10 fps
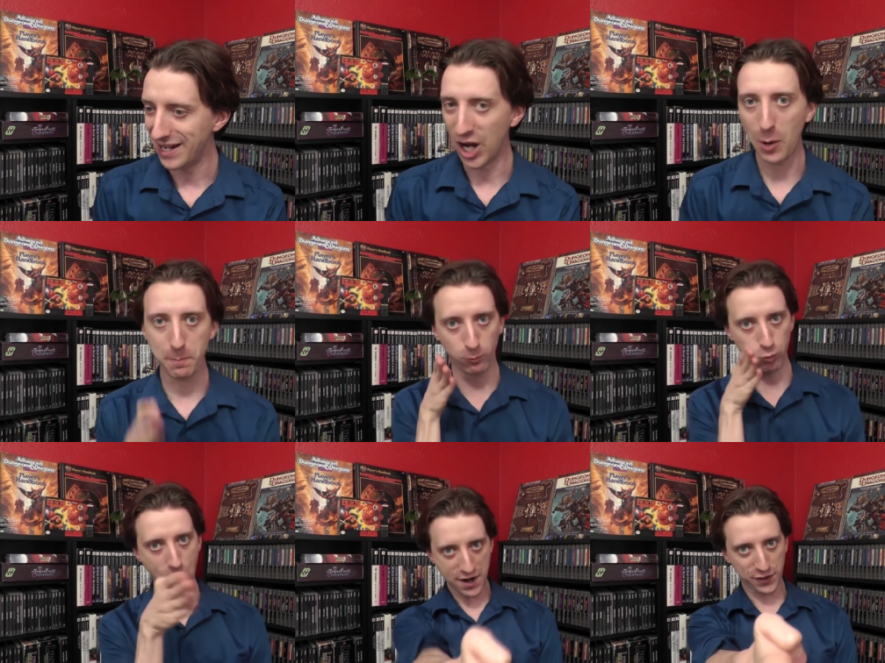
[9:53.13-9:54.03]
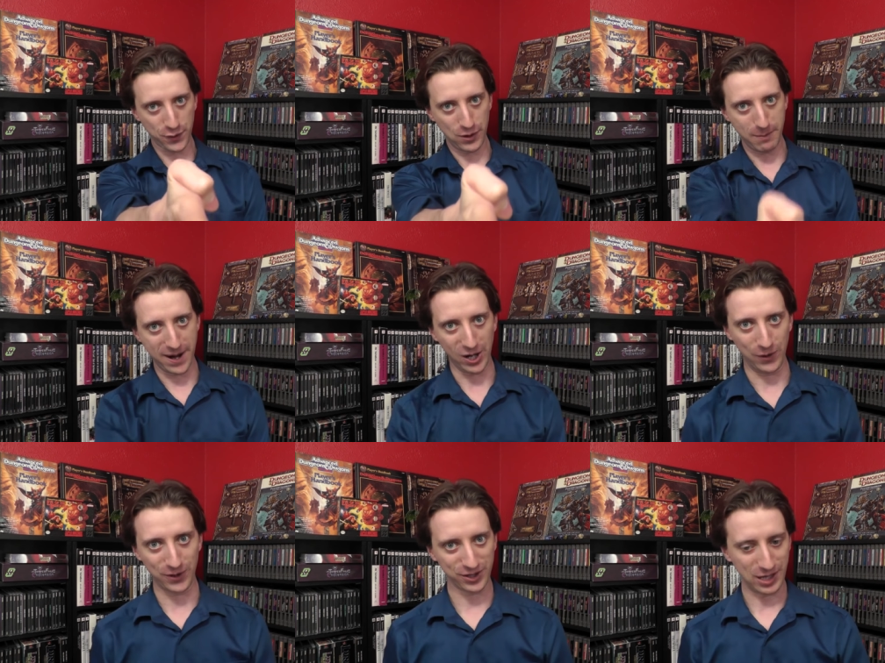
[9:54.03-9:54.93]
Nope, right through the middle.
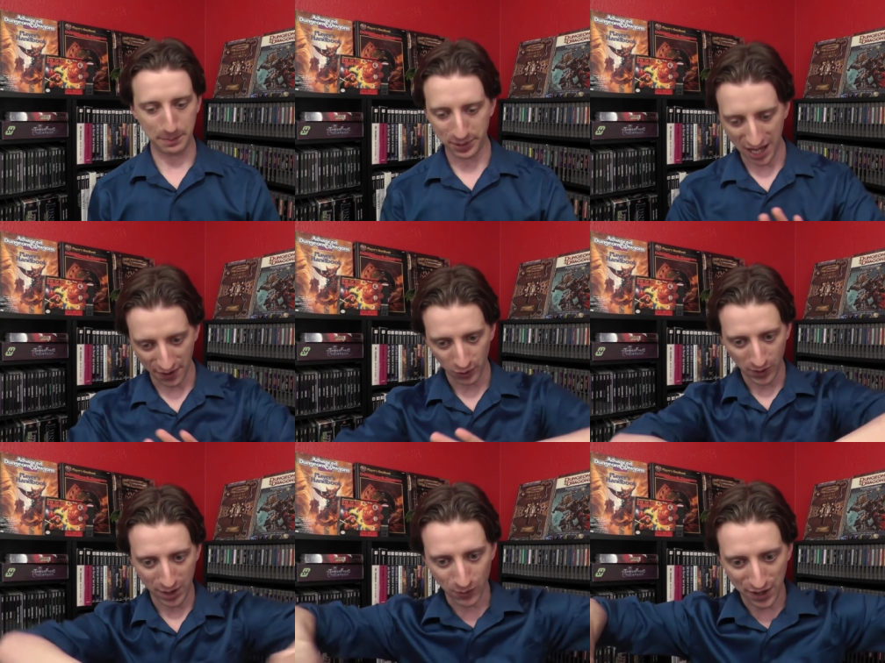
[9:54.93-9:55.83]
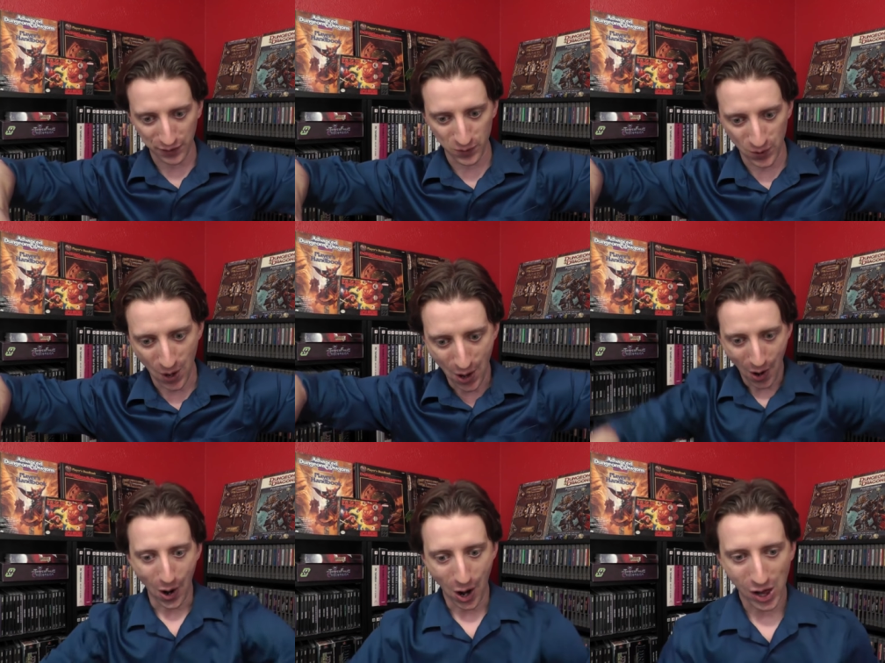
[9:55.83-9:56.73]
They're just gonna plow their way right through
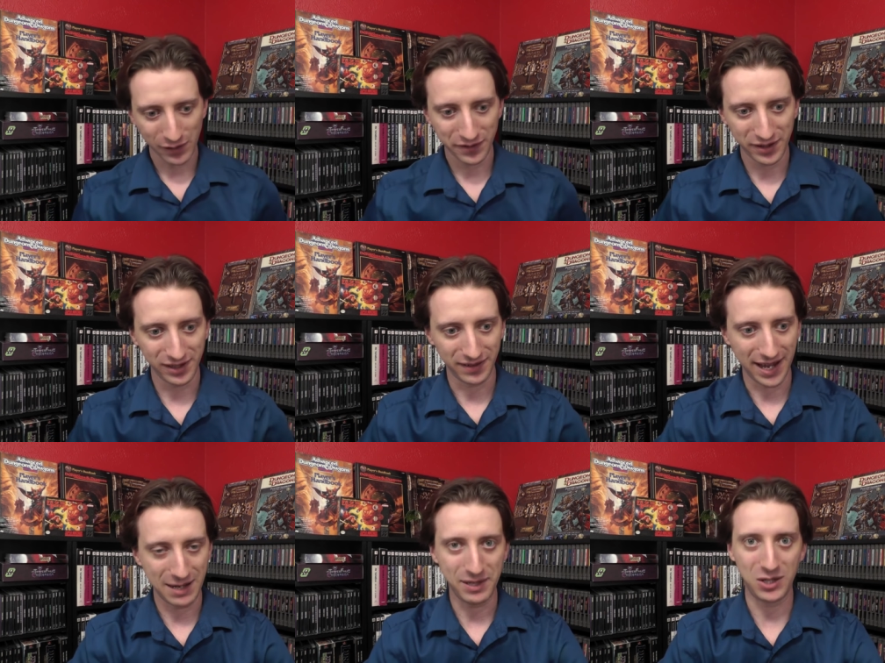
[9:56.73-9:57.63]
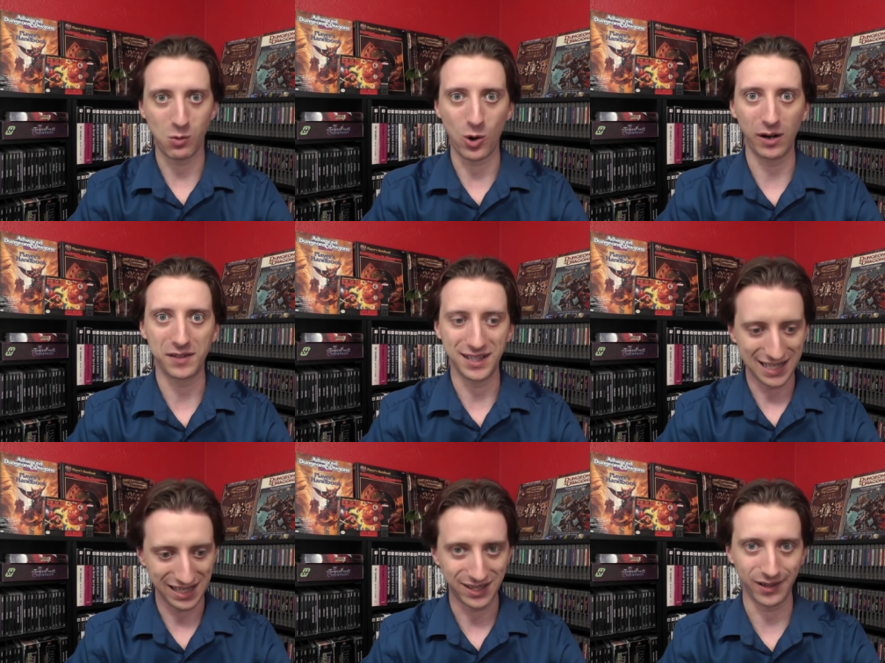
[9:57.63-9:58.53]
all of the enemy dwarves and
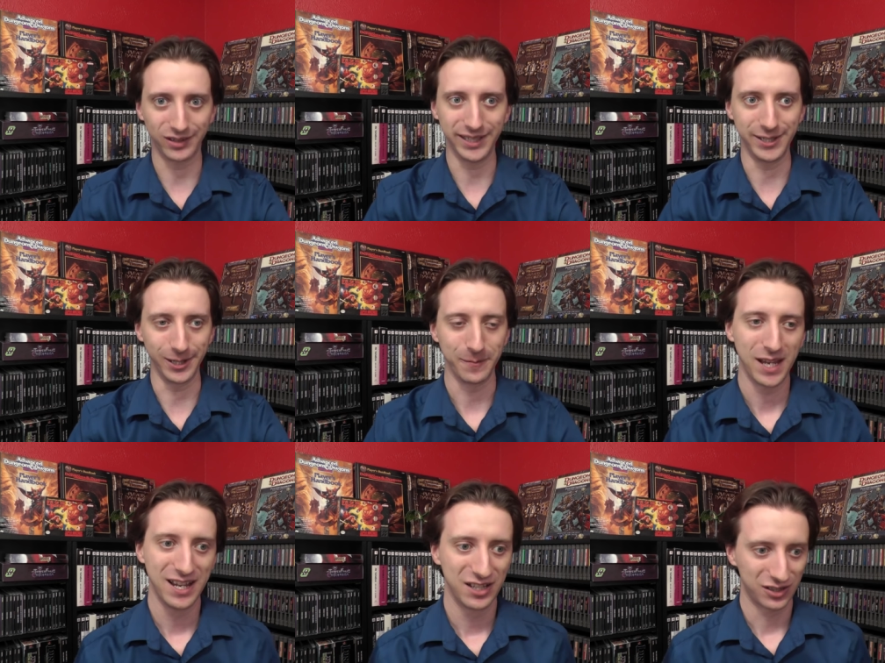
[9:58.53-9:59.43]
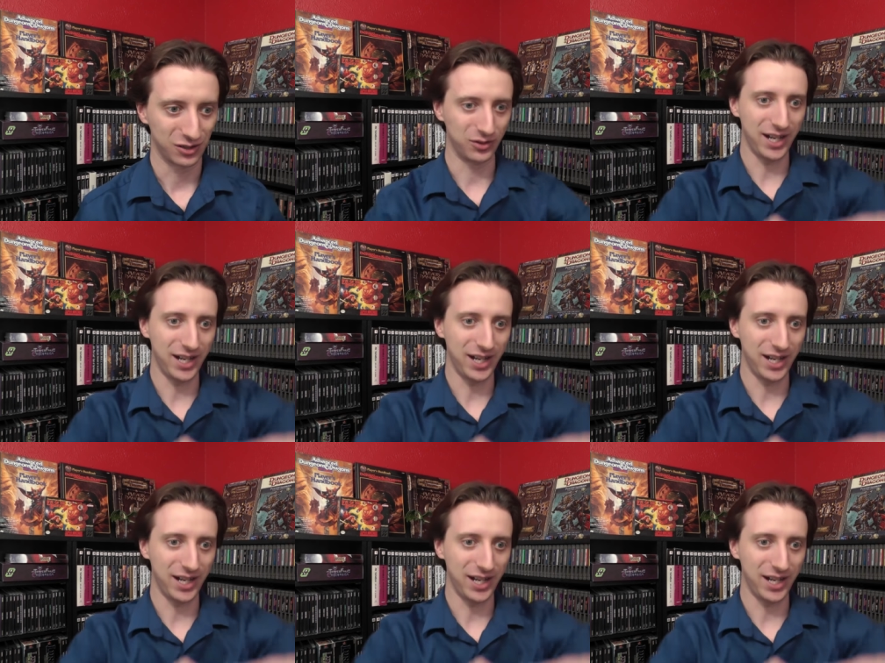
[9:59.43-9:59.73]
get to their leader. So